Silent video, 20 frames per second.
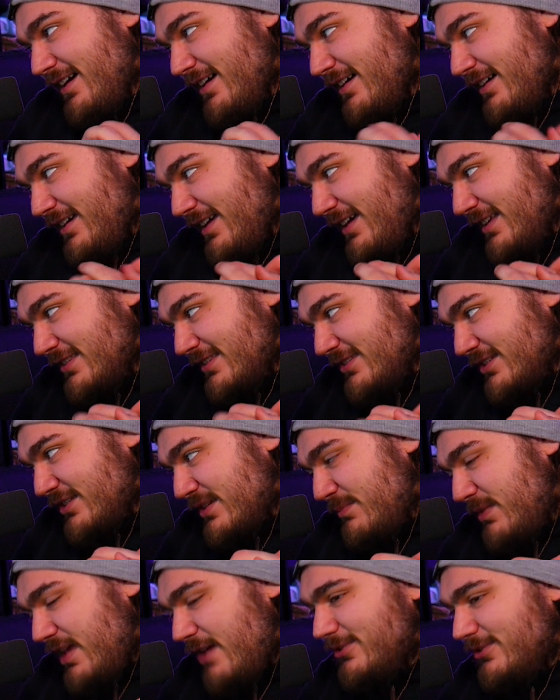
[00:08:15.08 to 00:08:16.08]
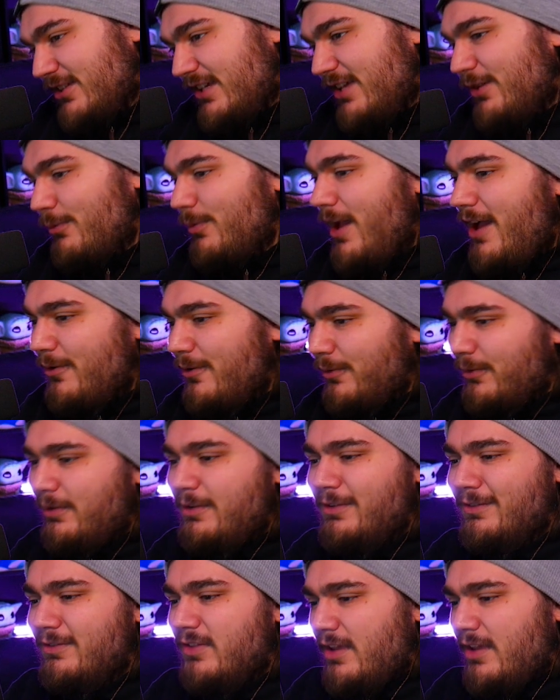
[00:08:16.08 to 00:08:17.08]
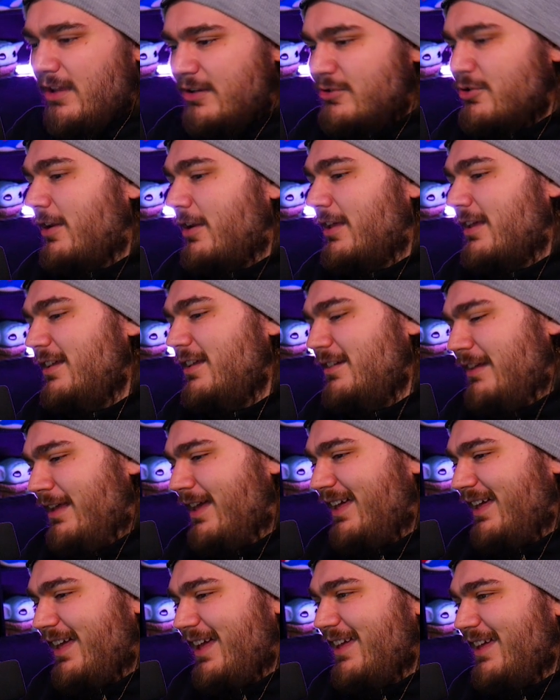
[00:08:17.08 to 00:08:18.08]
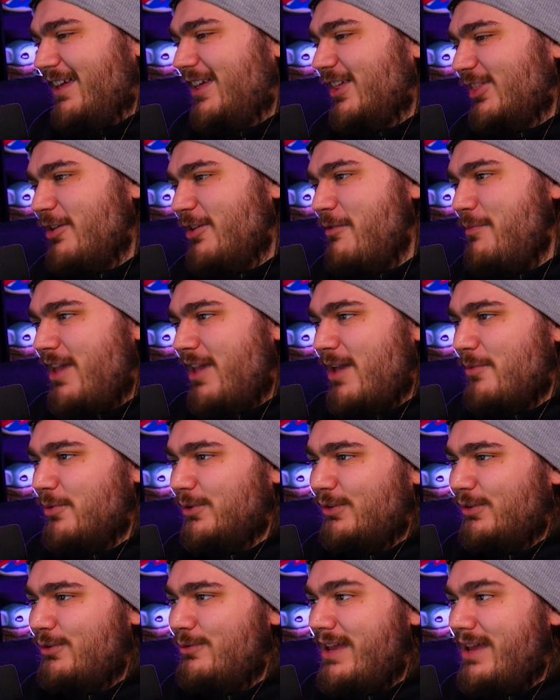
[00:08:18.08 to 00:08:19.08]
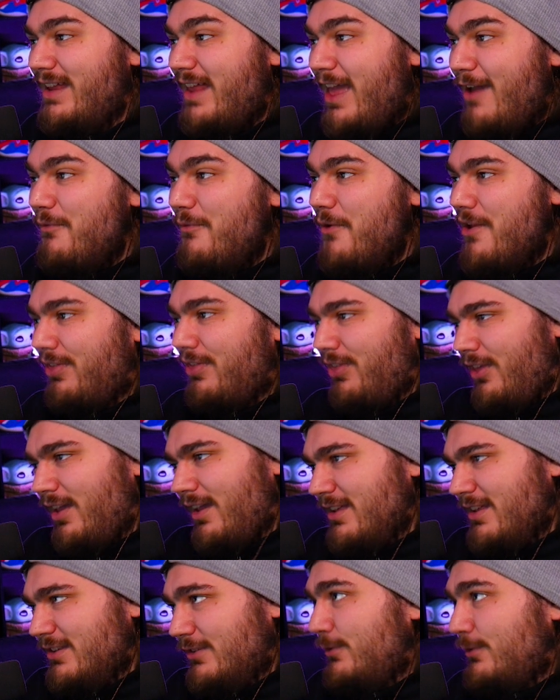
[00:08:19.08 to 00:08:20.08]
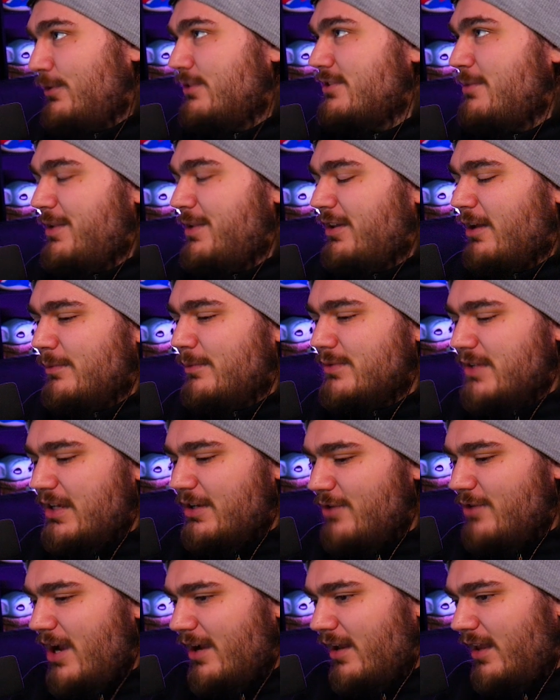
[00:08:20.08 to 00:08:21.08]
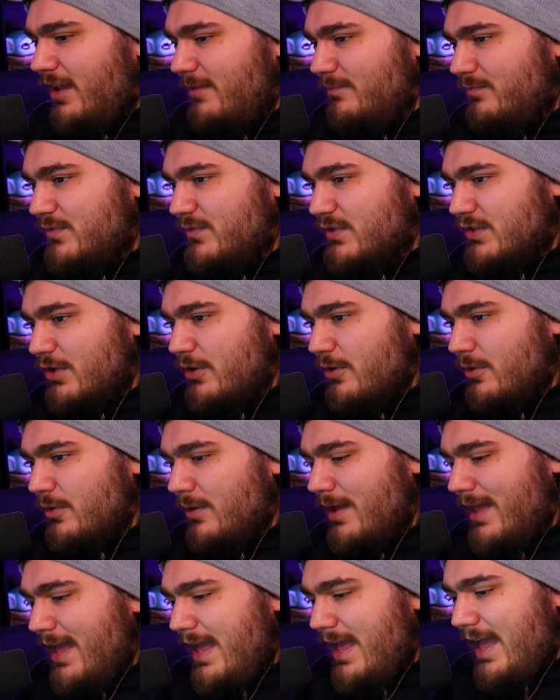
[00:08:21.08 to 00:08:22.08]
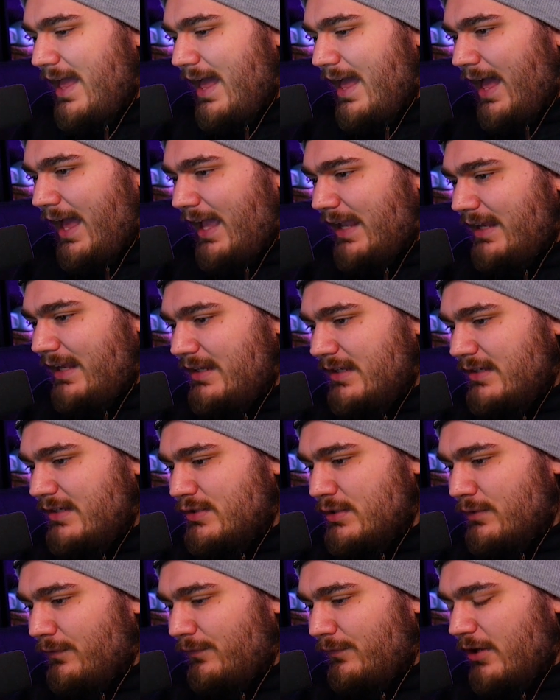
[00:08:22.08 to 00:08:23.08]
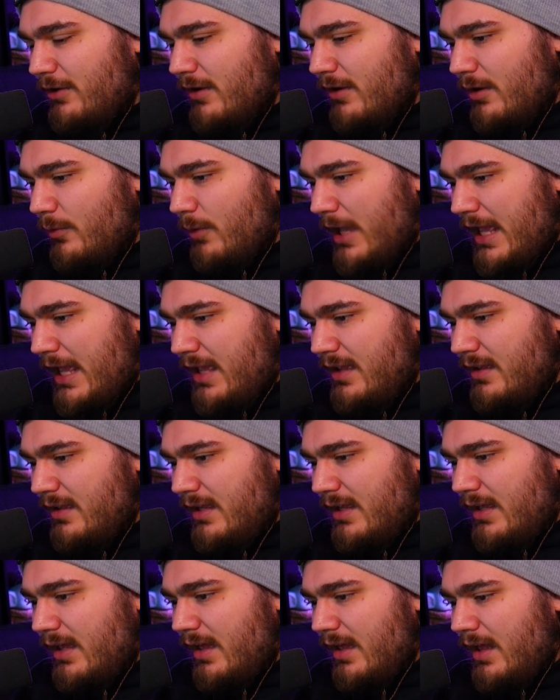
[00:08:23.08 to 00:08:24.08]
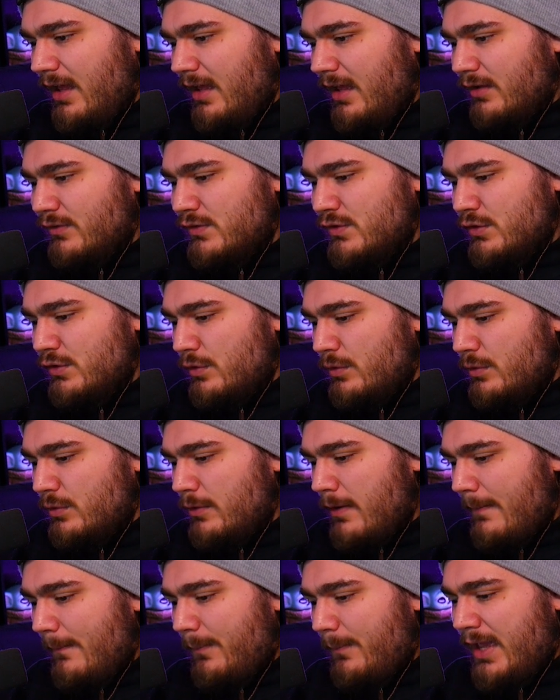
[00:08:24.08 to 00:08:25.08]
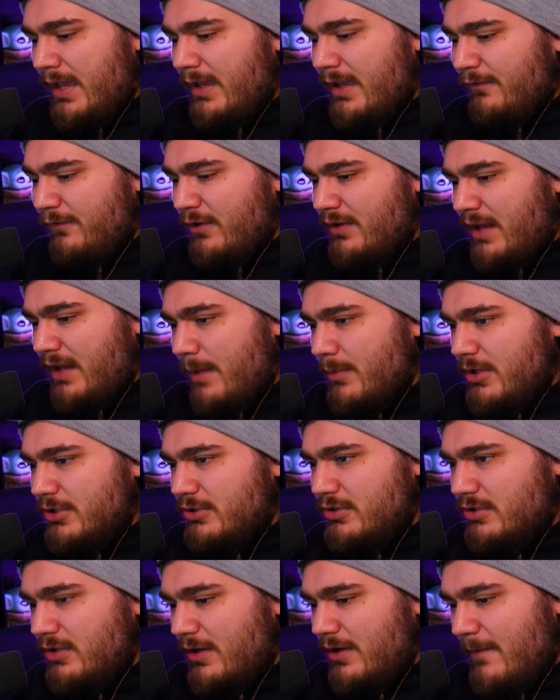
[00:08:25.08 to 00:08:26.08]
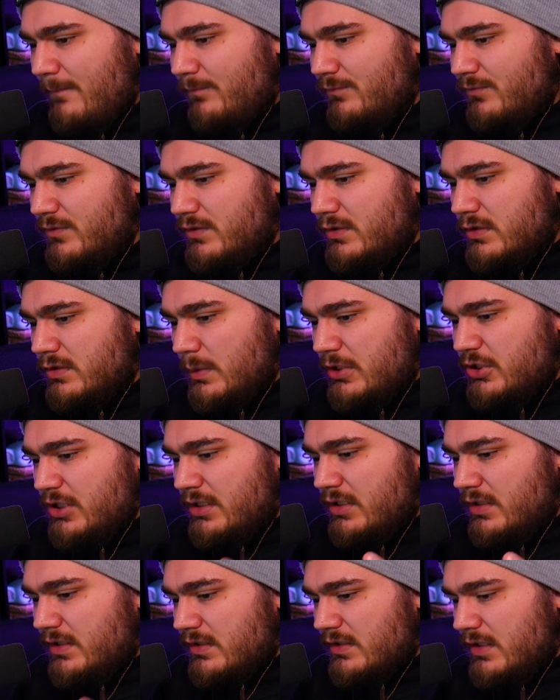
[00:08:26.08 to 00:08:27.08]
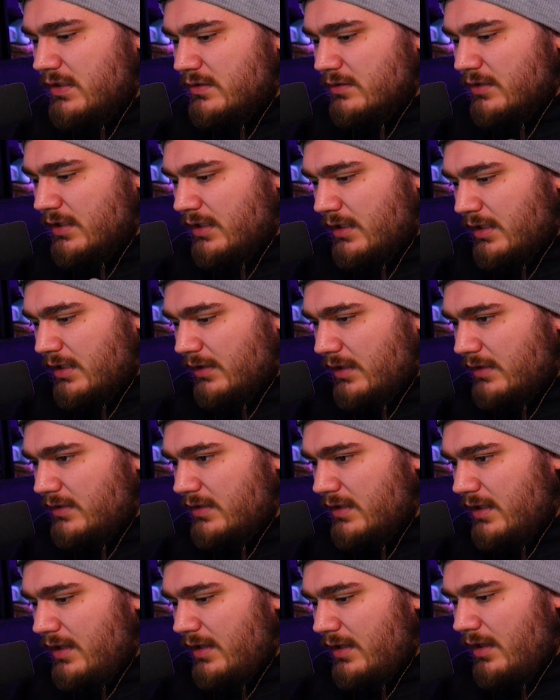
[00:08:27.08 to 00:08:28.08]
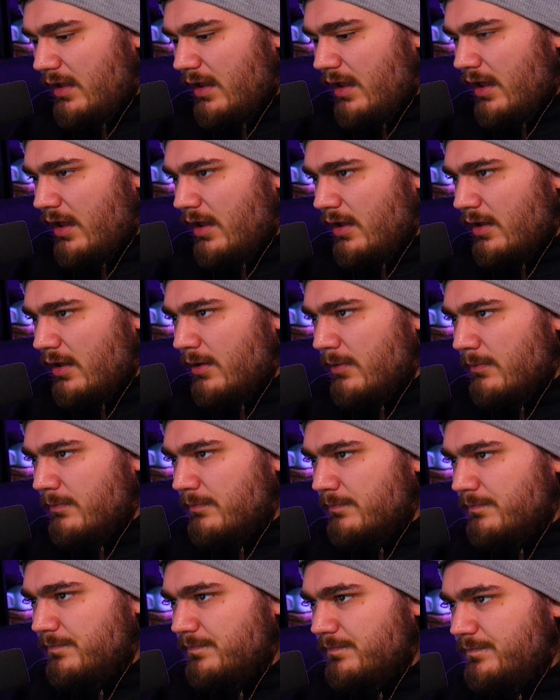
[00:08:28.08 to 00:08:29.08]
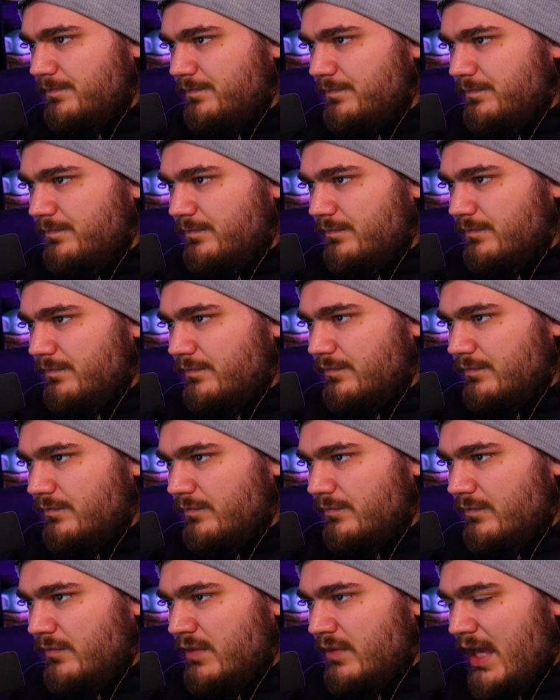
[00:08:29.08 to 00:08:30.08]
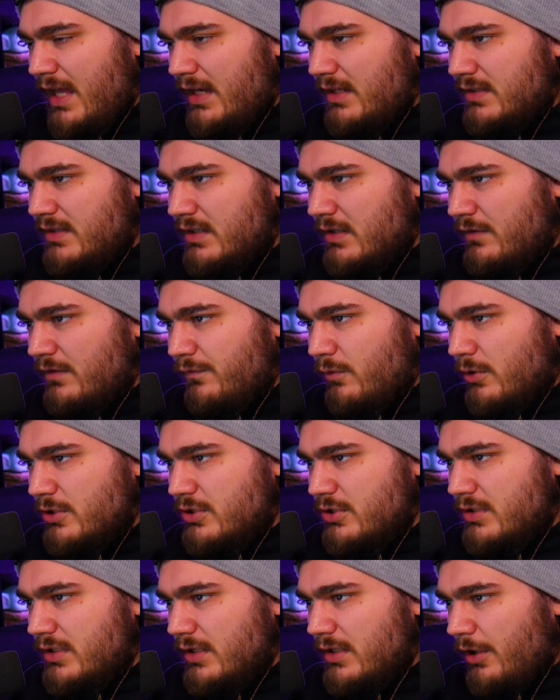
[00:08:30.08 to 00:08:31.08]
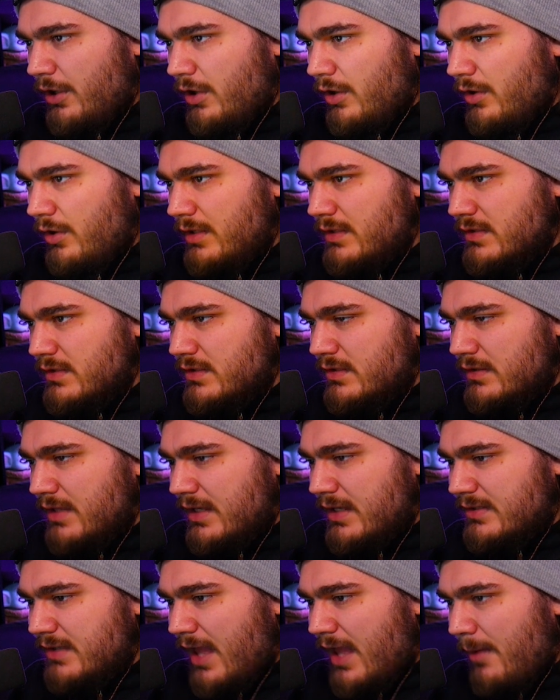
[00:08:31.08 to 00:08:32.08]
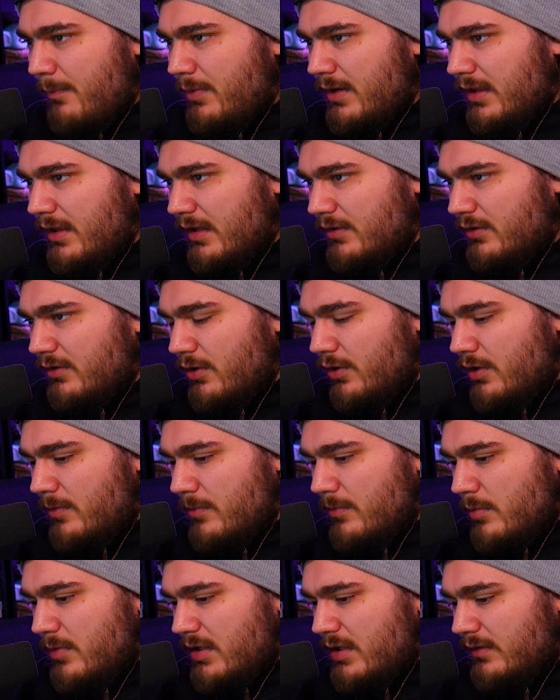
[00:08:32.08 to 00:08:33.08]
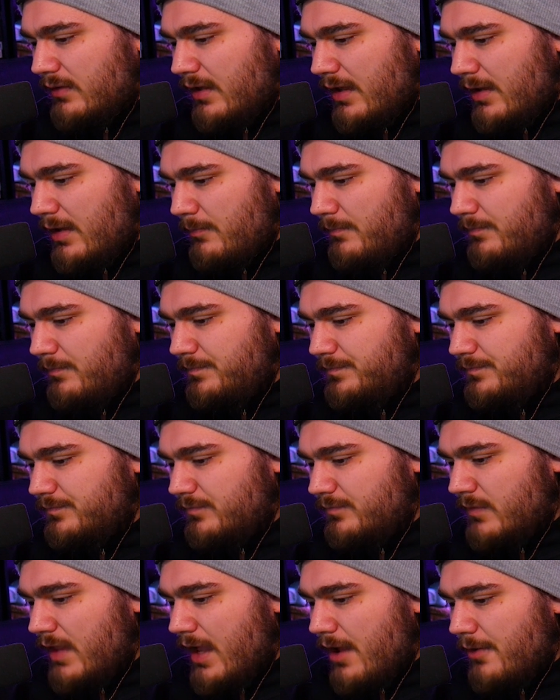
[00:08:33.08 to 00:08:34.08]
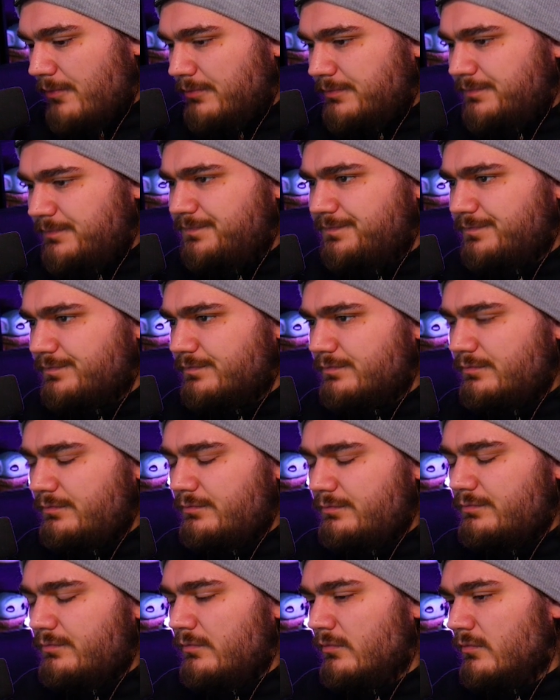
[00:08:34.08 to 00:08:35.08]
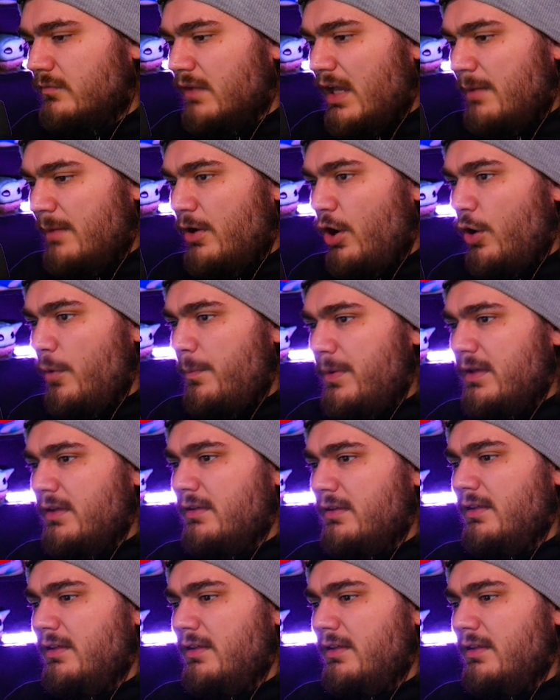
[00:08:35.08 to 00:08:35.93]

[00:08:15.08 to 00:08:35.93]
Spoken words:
is going to be able to get around the Druddigon. They'll be able to hit everything as soon as it becomes a Dragonite. So I need to figure out a way to ping it for damage, switch into the Sneasel, and kill it. That is an unfortunate occurrence that is happening at the current moment in time. Now, I'm hoping